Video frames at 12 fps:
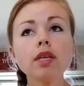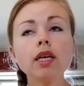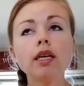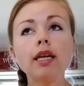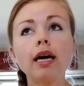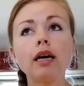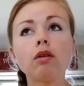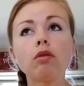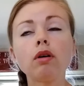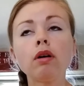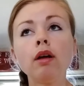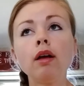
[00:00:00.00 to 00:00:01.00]

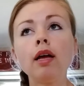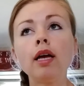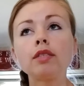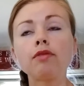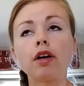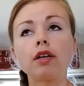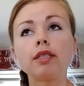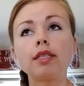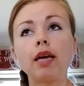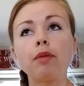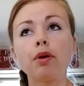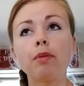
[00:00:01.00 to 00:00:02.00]
Now, as far as
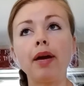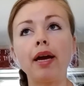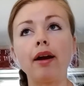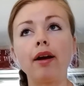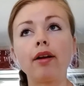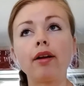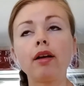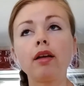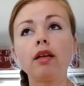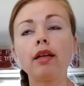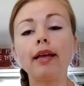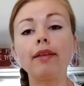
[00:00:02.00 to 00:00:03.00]
staying prepared,
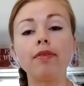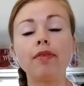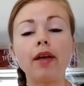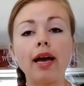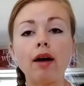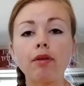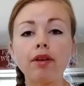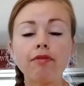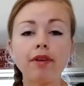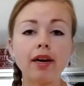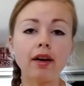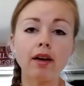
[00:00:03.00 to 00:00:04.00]
at the county
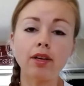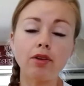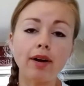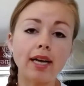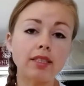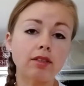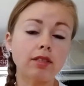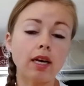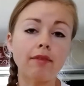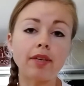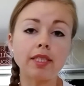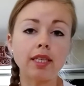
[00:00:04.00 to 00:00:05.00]
fair, you guys, there's
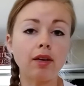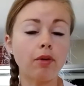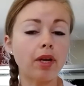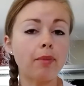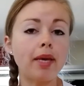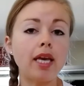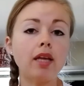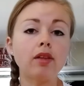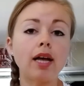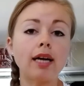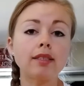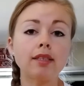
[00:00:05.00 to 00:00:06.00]
obviously going to be
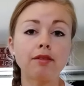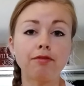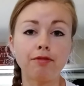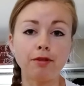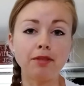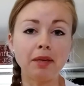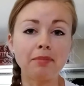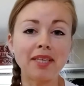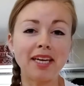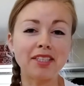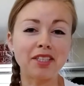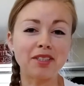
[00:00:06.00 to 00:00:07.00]
lots of food
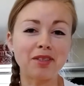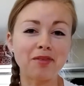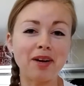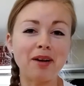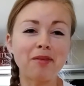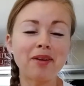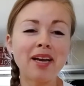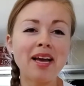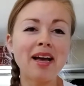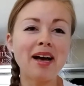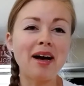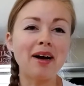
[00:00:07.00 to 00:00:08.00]
temptations around.
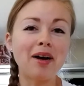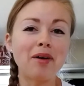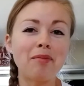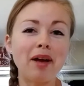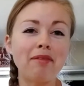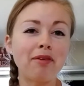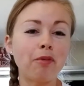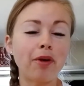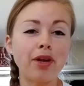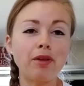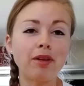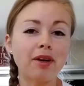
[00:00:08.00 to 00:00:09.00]
Everywhere
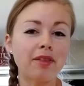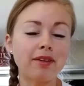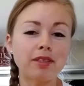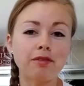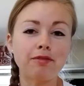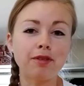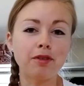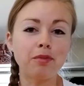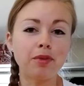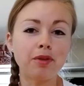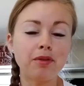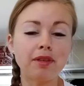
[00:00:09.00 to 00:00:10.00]
you look, there's a food
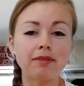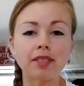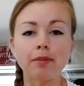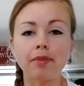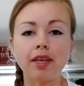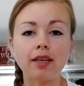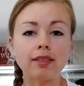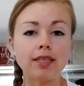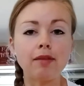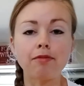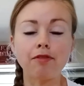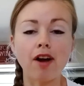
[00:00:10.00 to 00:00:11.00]
booth of something
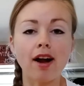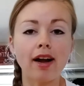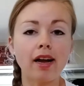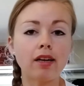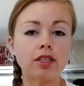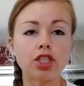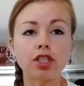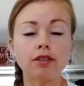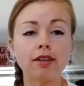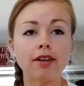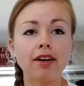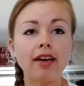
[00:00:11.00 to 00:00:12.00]
deep fried and
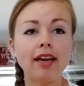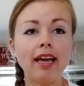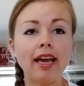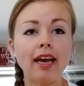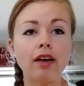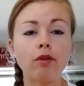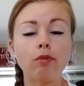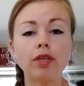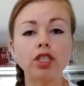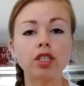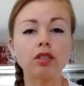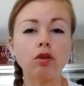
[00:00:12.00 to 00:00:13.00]
sugary, and we
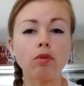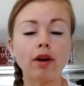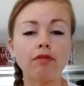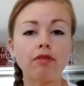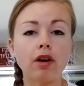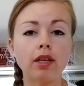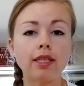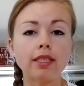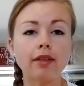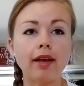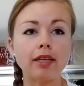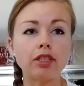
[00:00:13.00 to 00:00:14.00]
just don't want to fall into
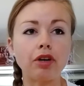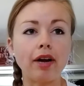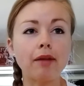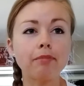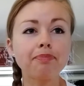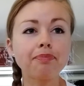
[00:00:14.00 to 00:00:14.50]
that trap.